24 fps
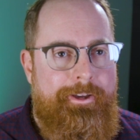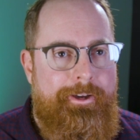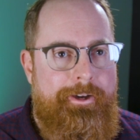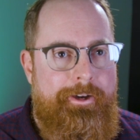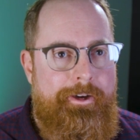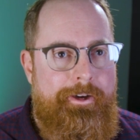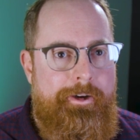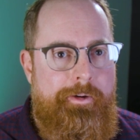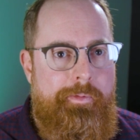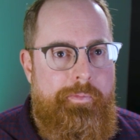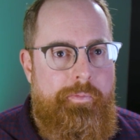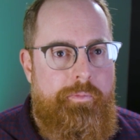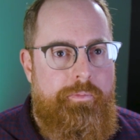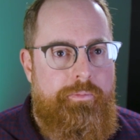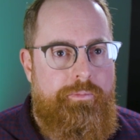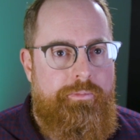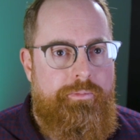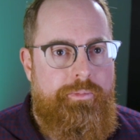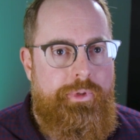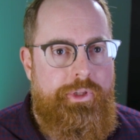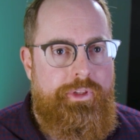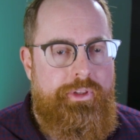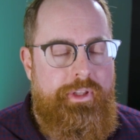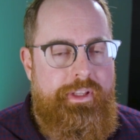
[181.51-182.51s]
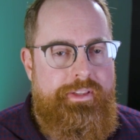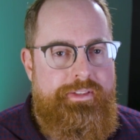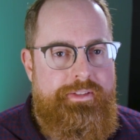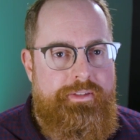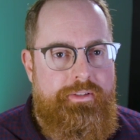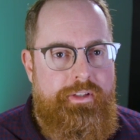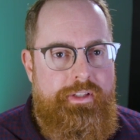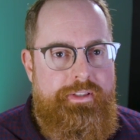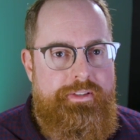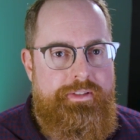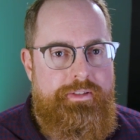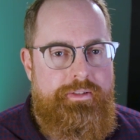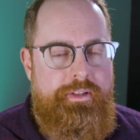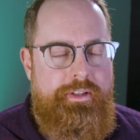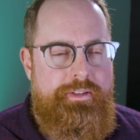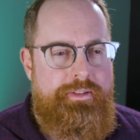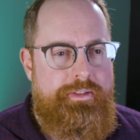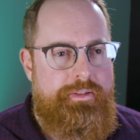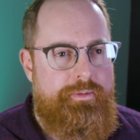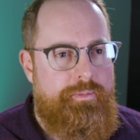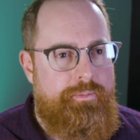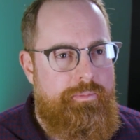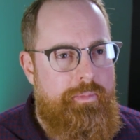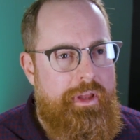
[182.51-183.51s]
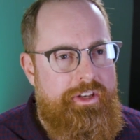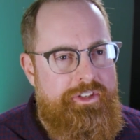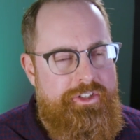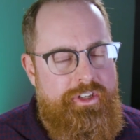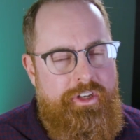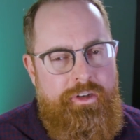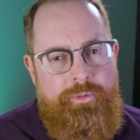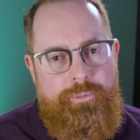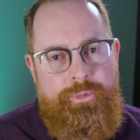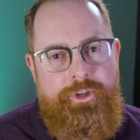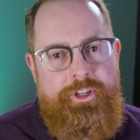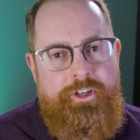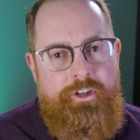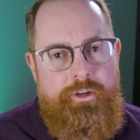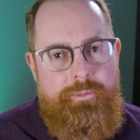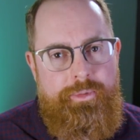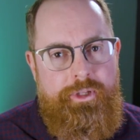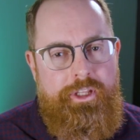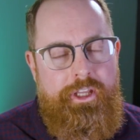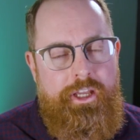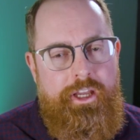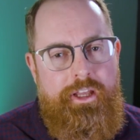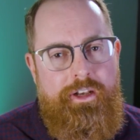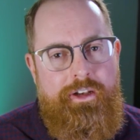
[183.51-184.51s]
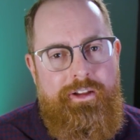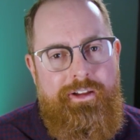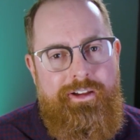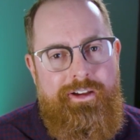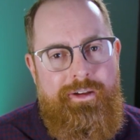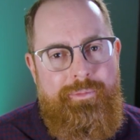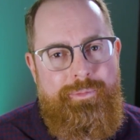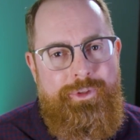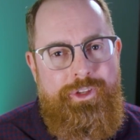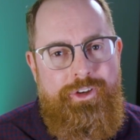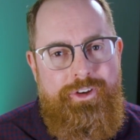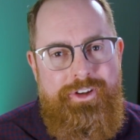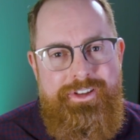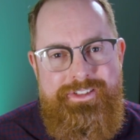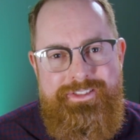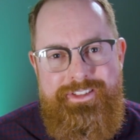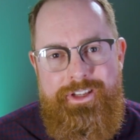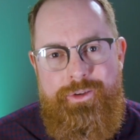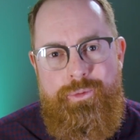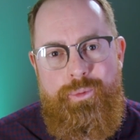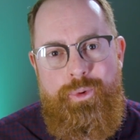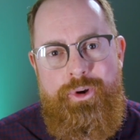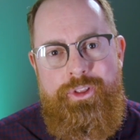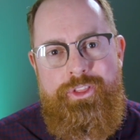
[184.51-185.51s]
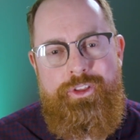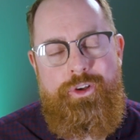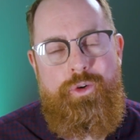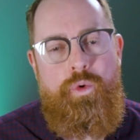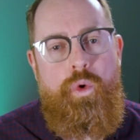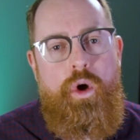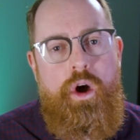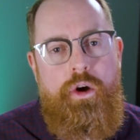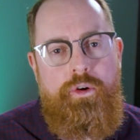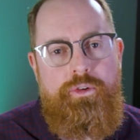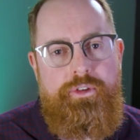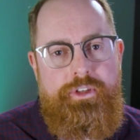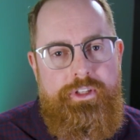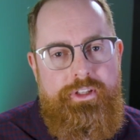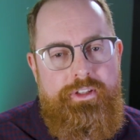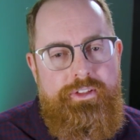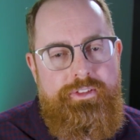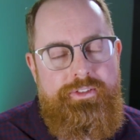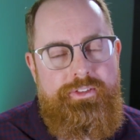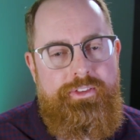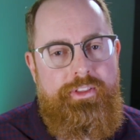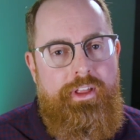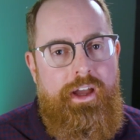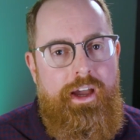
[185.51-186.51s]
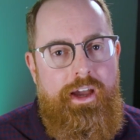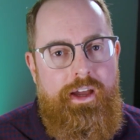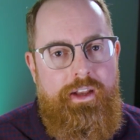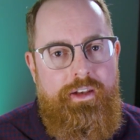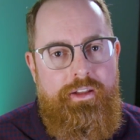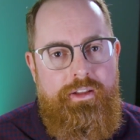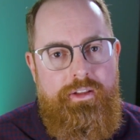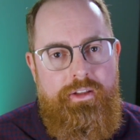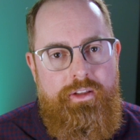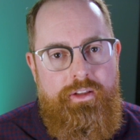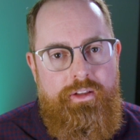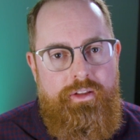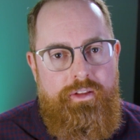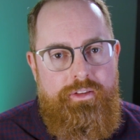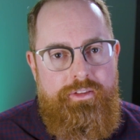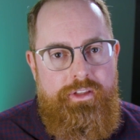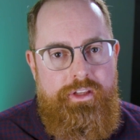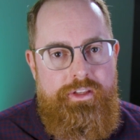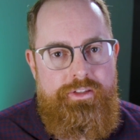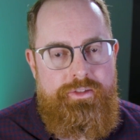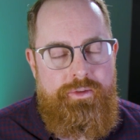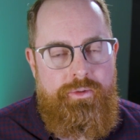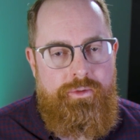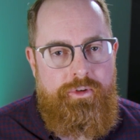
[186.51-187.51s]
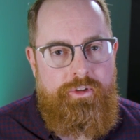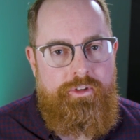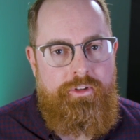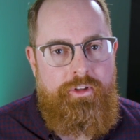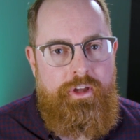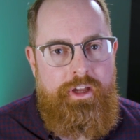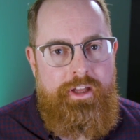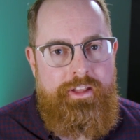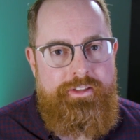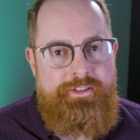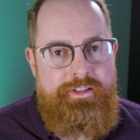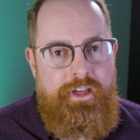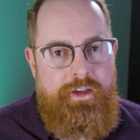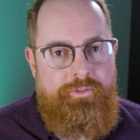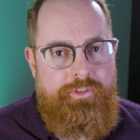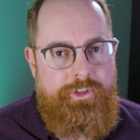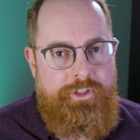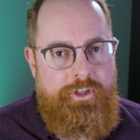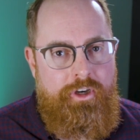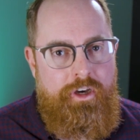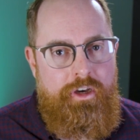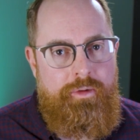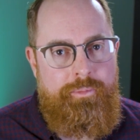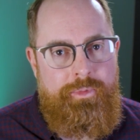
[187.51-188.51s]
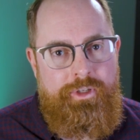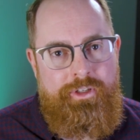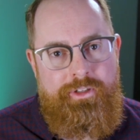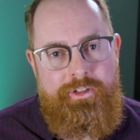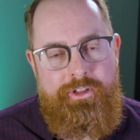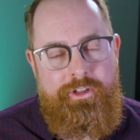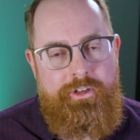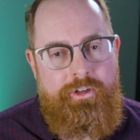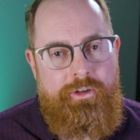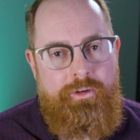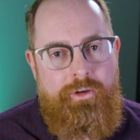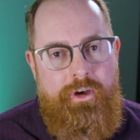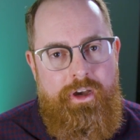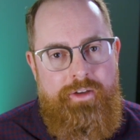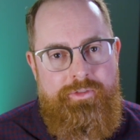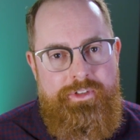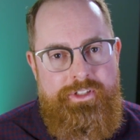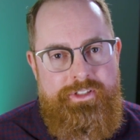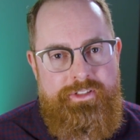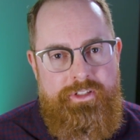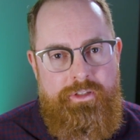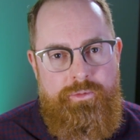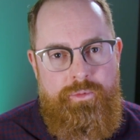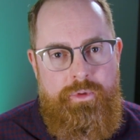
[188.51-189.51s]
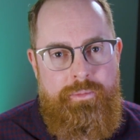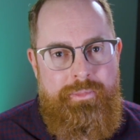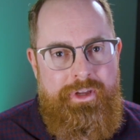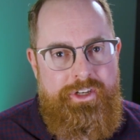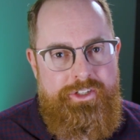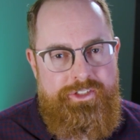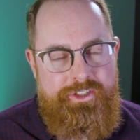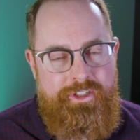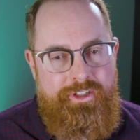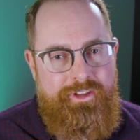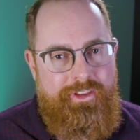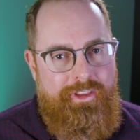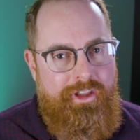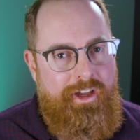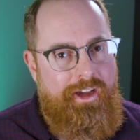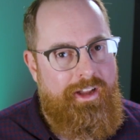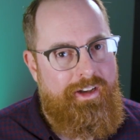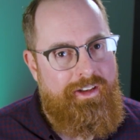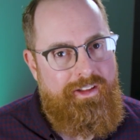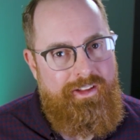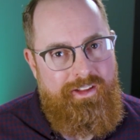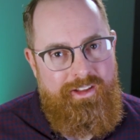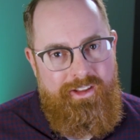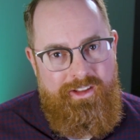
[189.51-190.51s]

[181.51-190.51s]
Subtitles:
but let's mention it and bring it up again. I'm curious, what are the qualities that these owner clients have in common? Obviously we mentioned that,